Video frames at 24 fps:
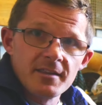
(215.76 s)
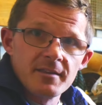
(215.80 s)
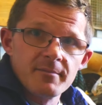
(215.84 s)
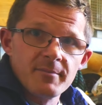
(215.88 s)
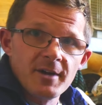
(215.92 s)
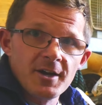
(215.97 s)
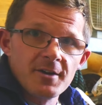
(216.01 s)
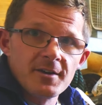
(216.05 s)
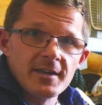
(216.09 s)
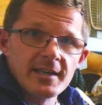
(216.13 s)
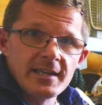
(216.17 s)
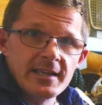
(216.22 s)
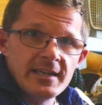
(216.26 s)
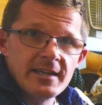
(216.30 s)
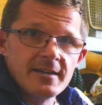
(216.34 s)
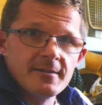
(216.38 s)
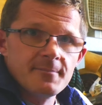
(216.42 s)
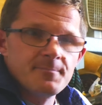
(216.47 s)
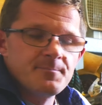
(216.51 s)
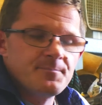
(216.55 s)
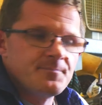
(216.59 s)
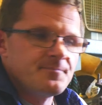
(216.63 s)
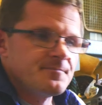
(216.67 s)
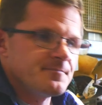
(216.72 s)
of the motor
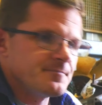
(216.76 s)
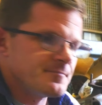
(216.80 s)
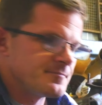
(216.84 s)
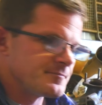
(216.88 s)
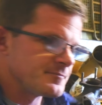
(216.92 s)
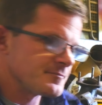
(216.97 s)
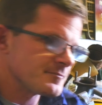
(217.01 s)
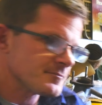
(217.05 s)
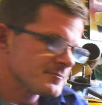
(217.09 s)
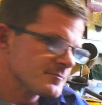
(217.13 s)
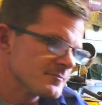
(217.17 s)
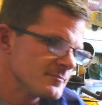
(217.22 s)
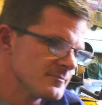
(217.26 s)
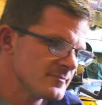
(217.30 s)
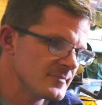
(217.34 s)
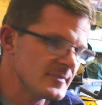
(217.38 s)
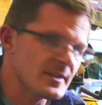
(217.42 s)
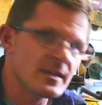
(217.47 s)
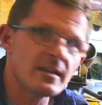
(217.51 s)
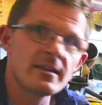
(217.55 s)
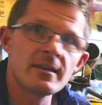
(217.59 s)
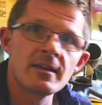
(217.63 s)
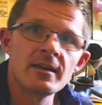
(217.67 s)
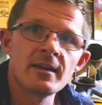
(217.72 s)
here.
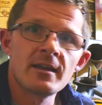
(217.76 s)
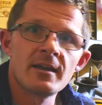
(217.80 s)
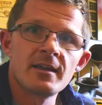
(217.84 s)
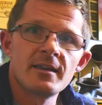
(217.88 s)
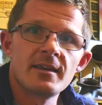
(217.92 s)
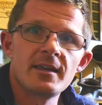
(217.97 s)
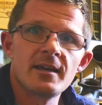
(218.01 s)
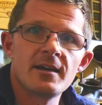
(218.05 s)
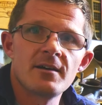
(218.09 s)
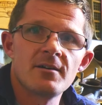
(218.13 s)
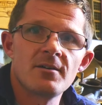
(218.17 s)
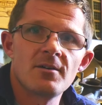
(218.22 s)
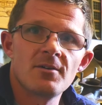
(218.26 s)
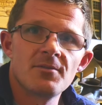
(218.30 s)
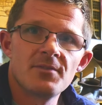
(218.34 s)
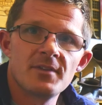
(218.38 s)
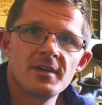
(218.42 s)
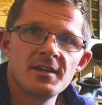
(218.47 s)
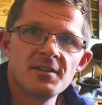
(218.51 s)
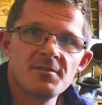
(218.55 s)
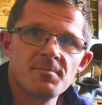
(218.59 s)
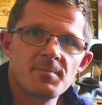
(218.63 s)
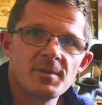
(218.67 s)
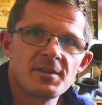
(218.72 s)
Now on
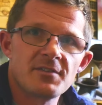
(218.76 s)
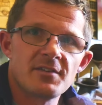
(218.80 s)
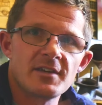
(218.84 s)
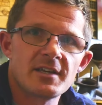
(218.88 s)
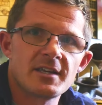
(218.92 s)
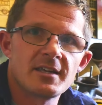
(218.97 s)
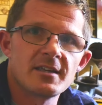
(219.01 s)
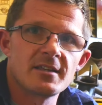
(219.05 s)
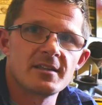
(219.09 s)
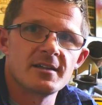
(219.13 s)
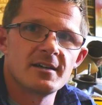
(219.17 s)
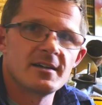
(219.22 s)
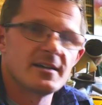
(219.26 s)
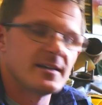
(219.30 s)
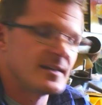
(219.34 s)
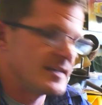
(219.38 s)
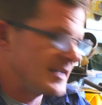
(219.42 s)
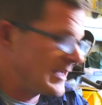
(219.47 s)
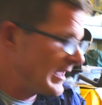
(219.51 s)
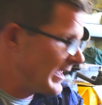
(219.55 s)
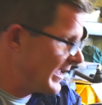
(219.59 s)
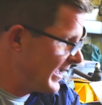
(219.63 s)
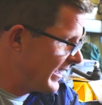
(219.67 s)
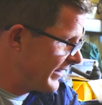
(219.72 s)
these particular
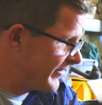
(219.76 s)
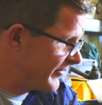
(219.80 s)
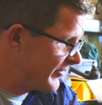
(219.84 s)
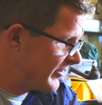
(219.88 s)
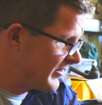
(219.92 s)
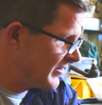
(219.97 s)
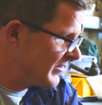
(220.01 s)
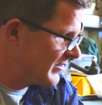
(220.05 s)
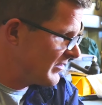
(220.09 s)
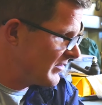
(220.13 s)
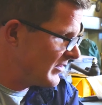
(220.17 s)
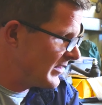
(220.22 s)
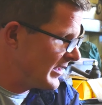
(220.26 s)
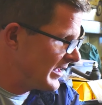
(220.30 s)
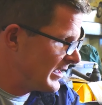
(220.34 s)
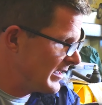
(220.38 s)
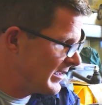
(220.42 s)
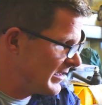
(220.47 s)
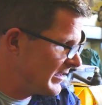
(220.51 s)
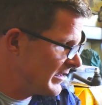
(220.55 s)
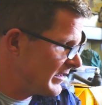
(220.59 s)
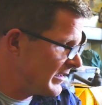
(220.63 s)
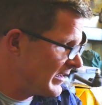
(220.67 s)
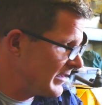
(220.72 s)
engines,
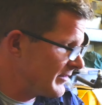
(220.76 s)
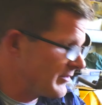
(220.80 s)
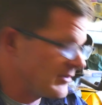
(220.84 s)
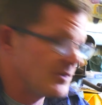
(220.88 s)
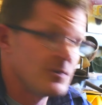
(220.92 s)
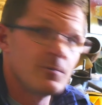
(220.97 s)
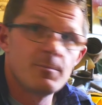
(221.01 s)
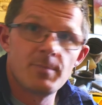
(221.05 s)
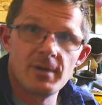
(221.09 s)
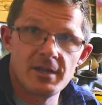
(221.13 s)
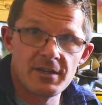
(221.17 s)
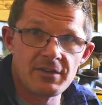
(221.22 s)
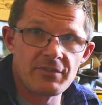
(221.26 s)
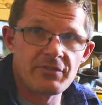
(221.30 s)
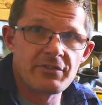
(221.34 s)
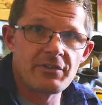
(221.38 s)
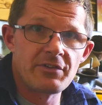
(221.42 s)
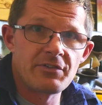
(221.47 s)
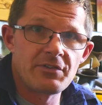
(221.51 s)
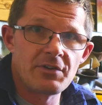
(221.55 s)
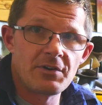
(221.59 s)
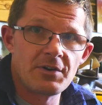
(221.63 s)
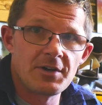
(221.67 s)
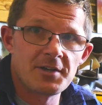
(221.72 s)
they're a 2-piece
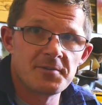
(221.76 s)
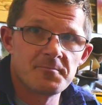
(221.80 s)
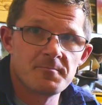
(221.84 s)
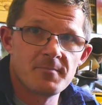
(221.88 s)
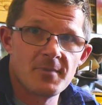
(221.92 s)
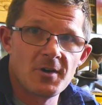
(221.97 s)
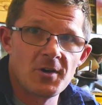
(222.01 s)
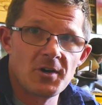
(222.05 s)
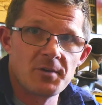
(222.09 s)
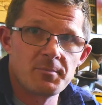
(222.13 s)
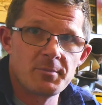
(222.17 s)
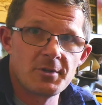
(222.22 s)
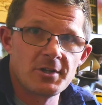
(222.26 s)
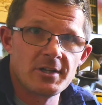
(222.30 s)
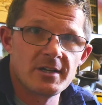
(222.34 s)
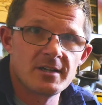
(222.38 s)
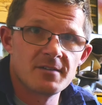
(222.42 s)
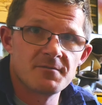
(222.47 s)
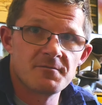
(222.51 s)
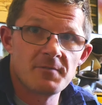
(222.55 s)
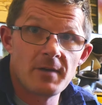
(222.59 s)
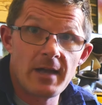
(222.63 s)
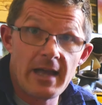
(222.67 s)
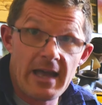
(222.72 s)
design, I
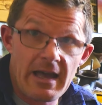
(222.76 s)
believe.